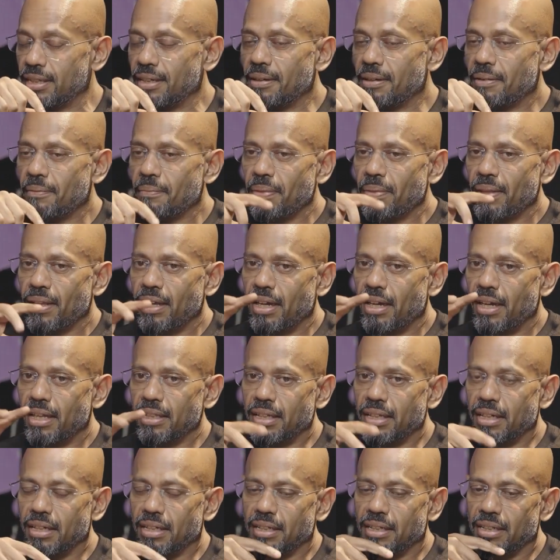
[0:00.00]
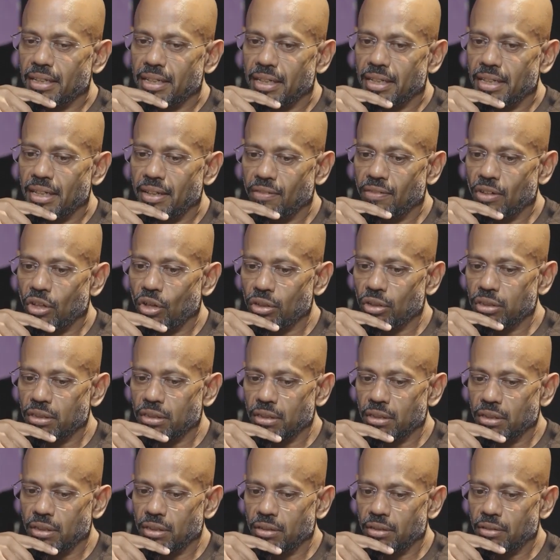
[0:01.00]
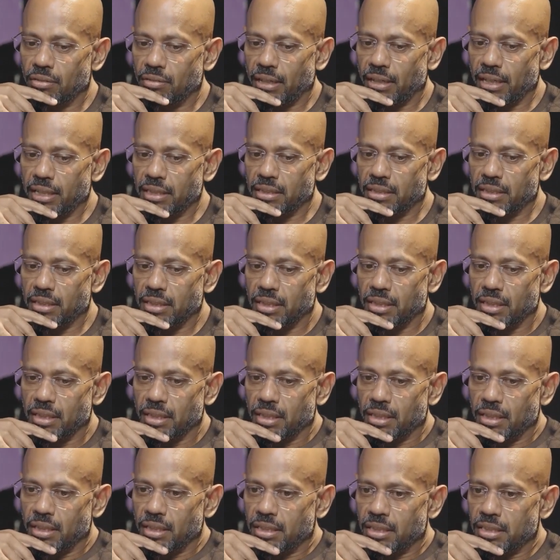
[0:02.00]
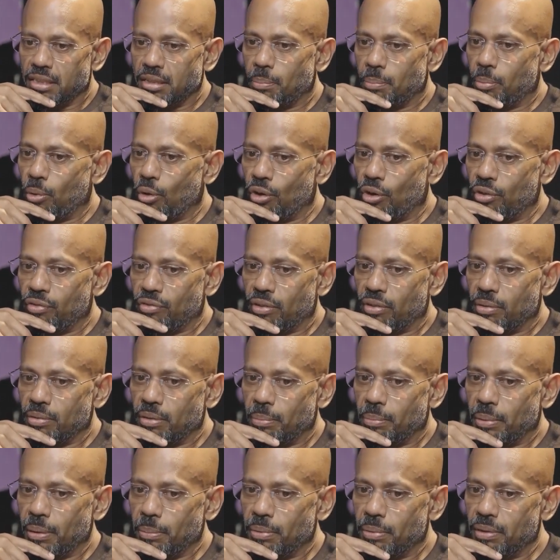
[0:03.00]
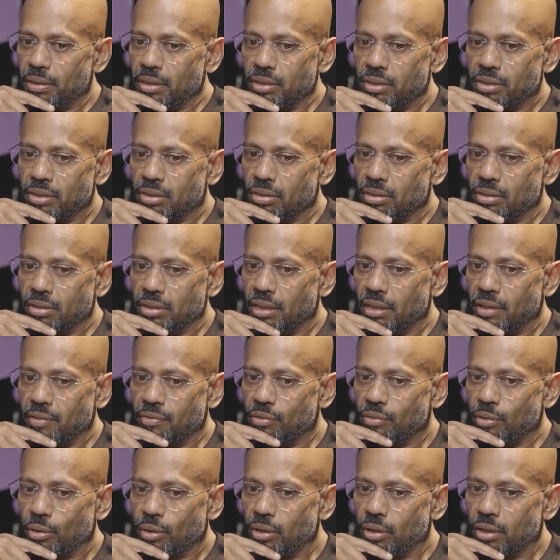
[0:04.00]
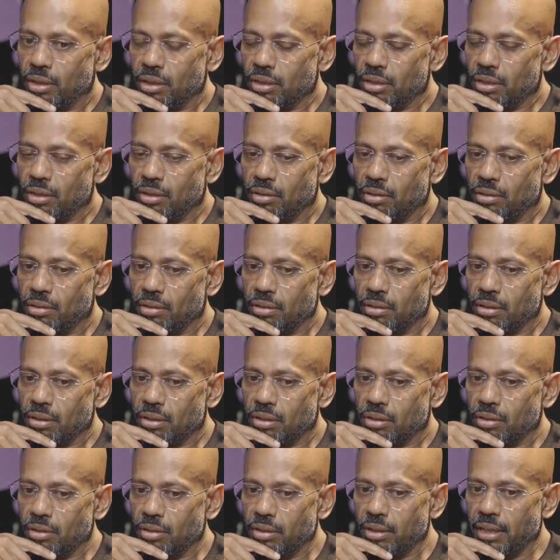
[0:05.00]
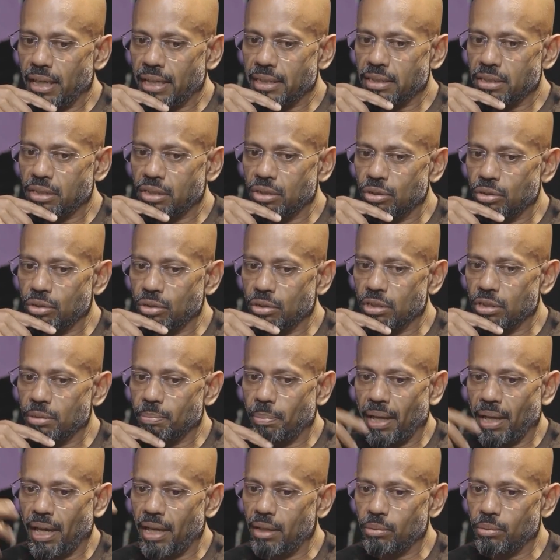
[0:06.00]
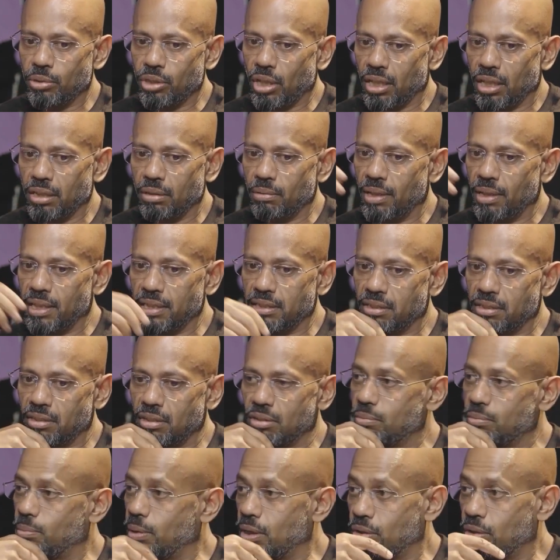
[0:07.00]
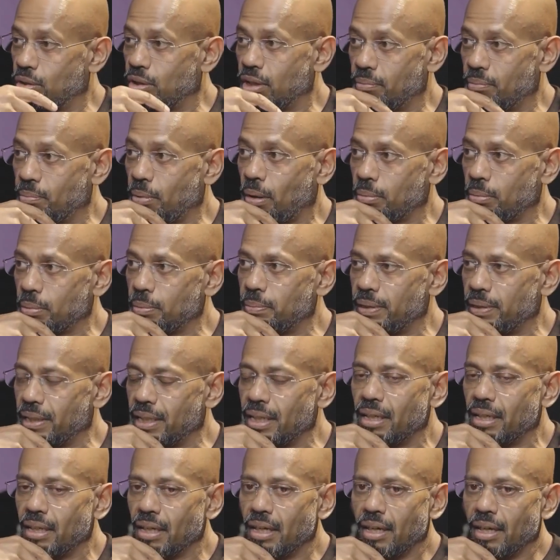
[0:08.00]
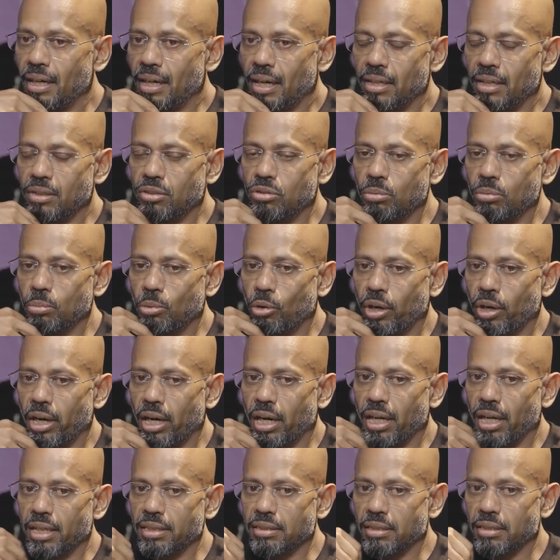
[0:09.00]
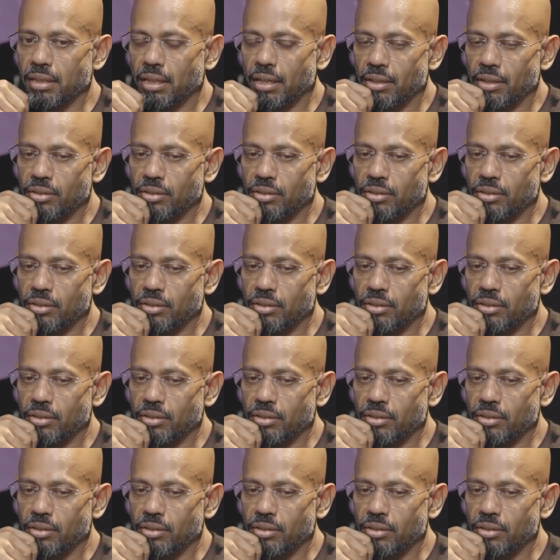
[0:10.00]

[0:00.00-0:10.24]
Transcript: Jet, huh? And then never got the right support from the people, so therefore, you know, couldn't execute to his plan. Otherwise, you know, we could have probably had 2 more airlines in the